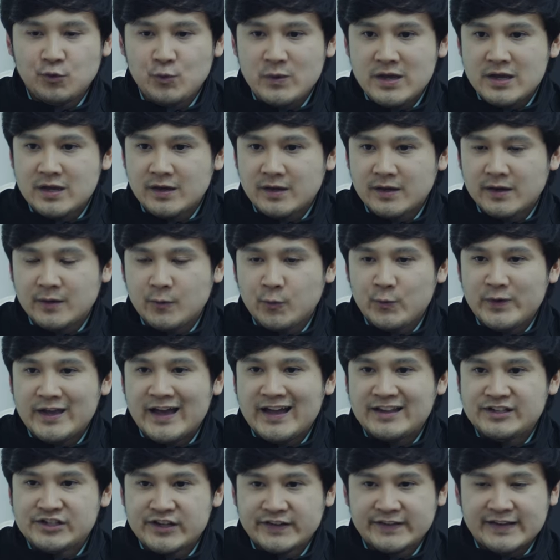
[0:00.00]
this week, we
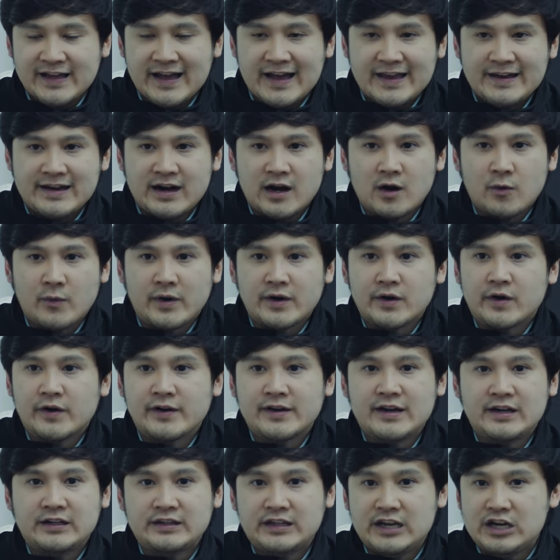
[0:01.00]
had just had our
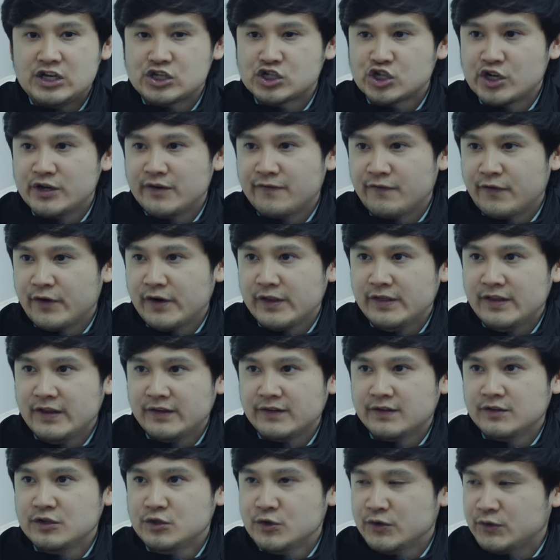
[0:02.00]
orientation for
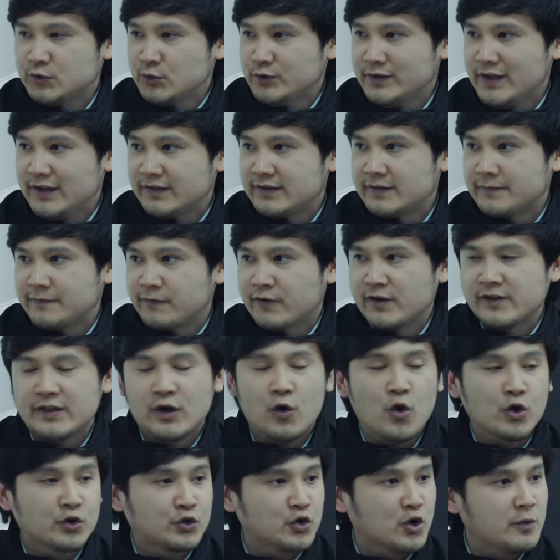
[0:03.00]
these new students for
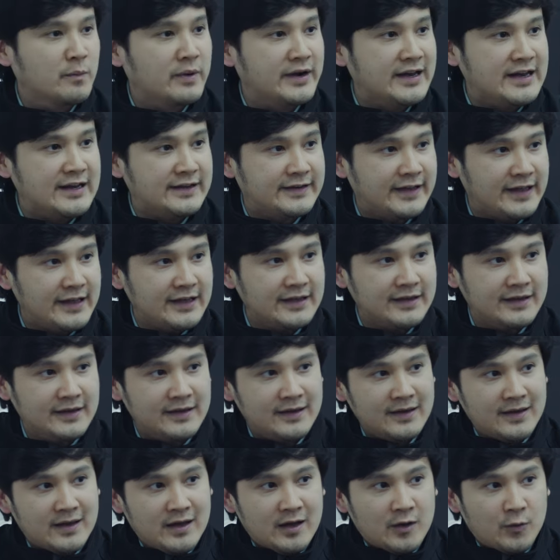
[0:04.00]
the October intake.
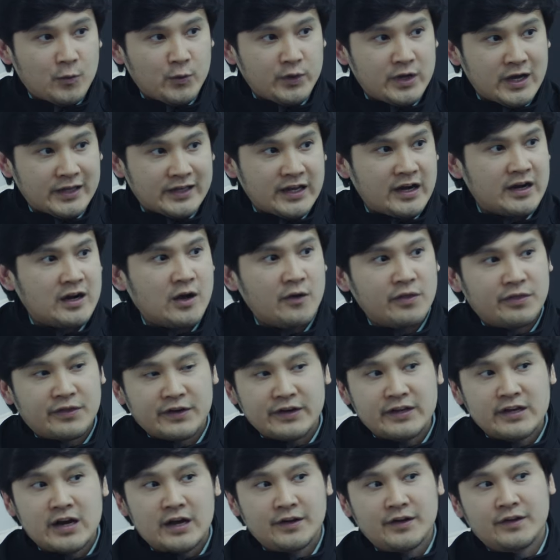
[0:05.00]
Okay. We got around
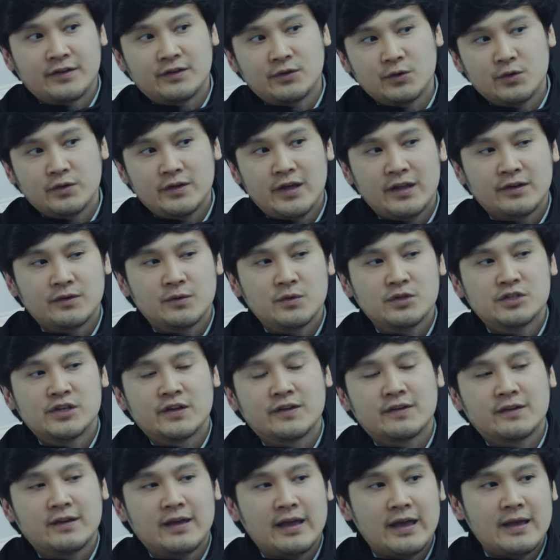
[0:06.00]
three hundred students who
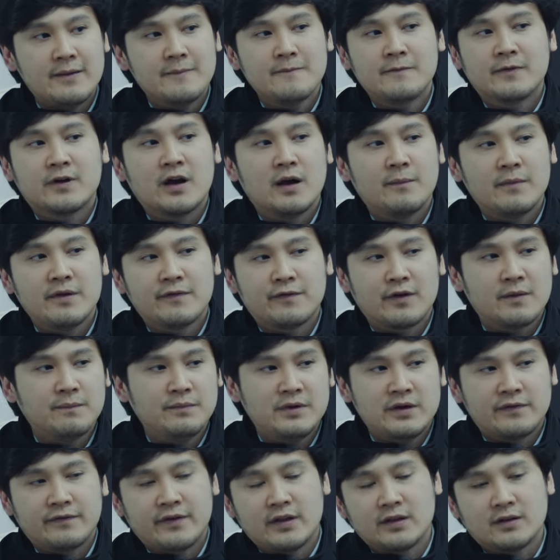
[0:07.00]
just came, coming from
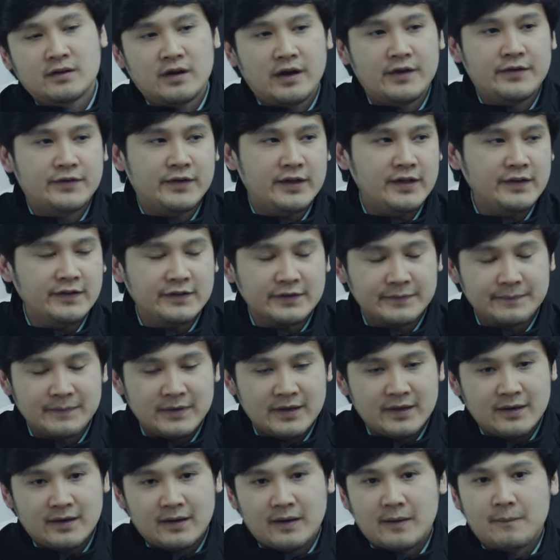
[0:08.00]
different countries.
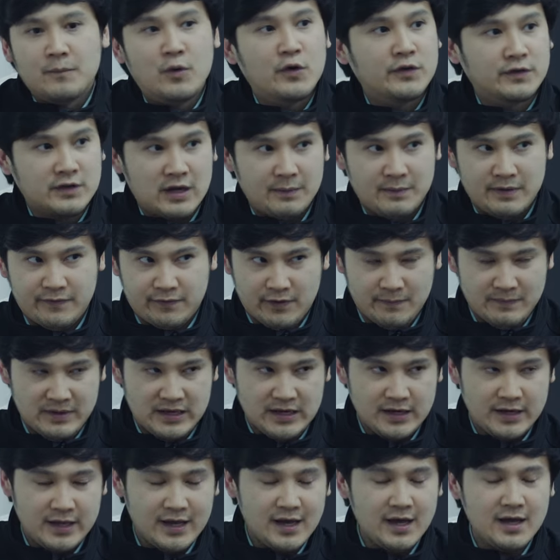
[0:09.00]
Yeah. Most coming from
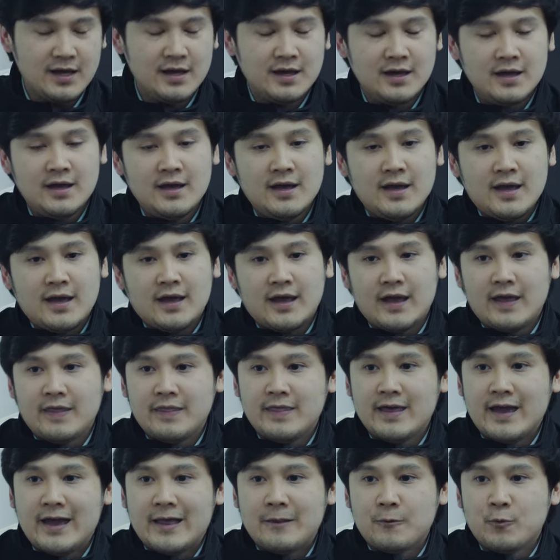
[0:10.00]
India. Yeah.
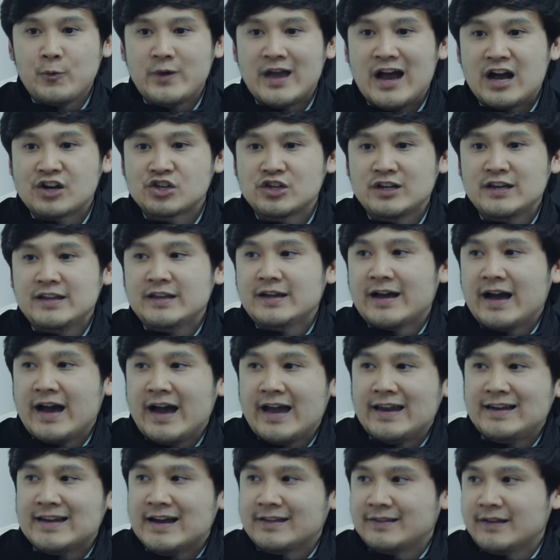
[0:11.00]
And then we actually
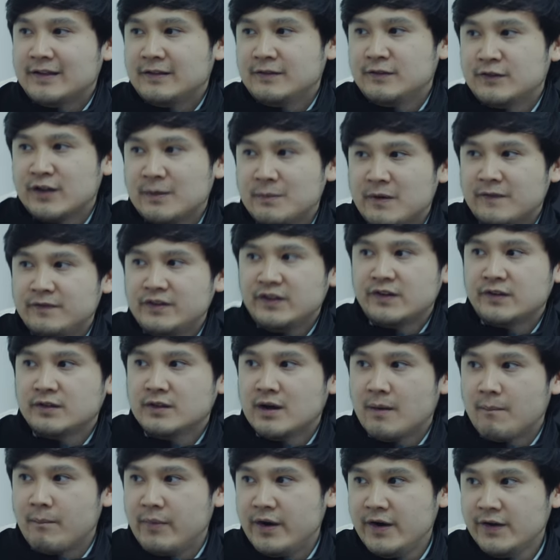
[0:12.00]
highlighted some of these
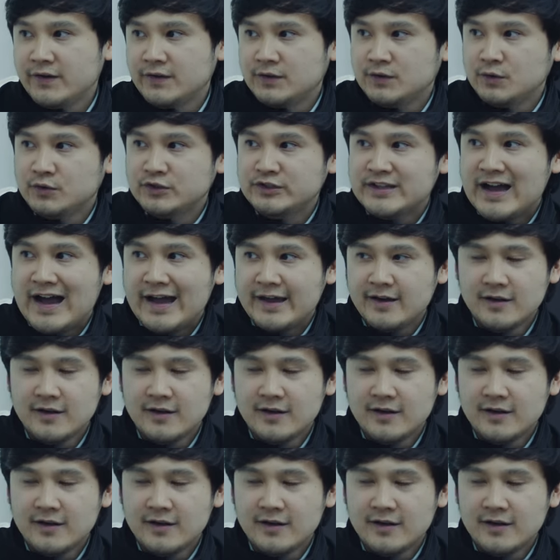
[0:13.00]
numbers to yeah.